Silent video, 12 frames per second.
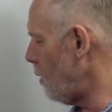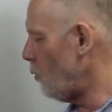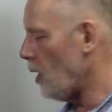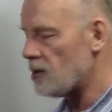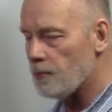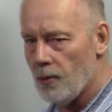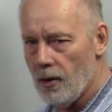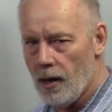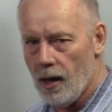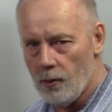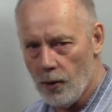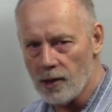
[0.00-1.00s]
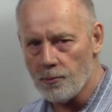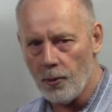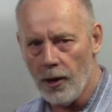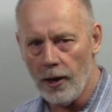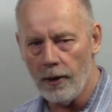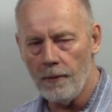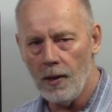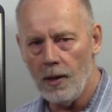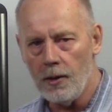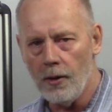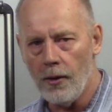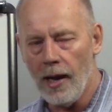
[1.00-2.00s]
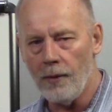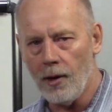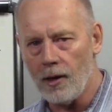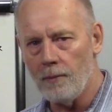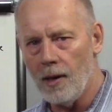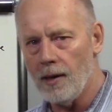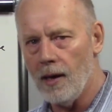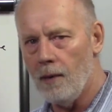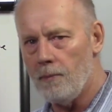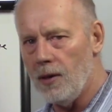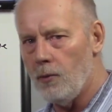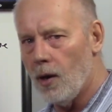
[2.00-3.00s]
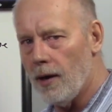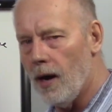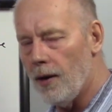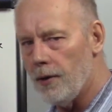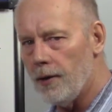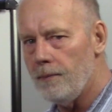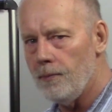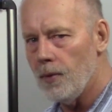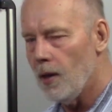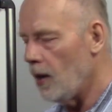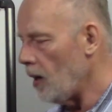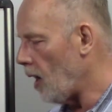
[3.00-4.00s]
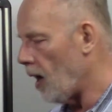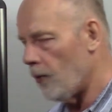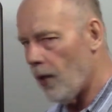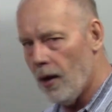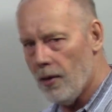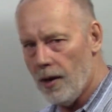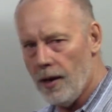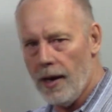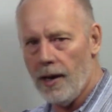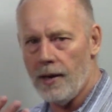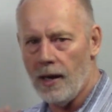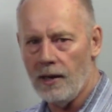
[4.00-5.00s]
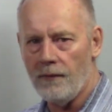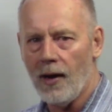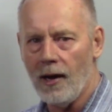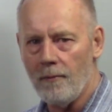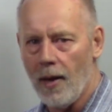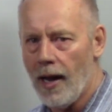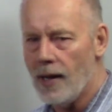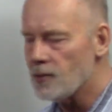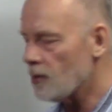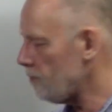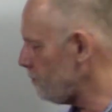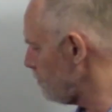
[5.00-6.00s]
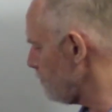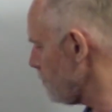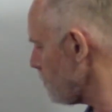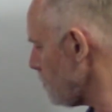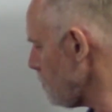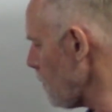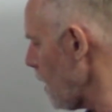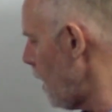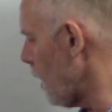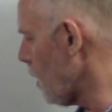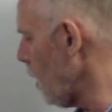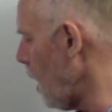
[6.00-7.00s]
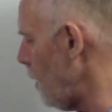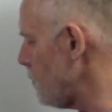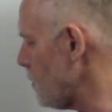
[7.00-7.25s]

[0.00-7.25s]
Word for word: a, respirator, you know, and I recommend a P100 uh, rather than an N95 mask, uh, gloves,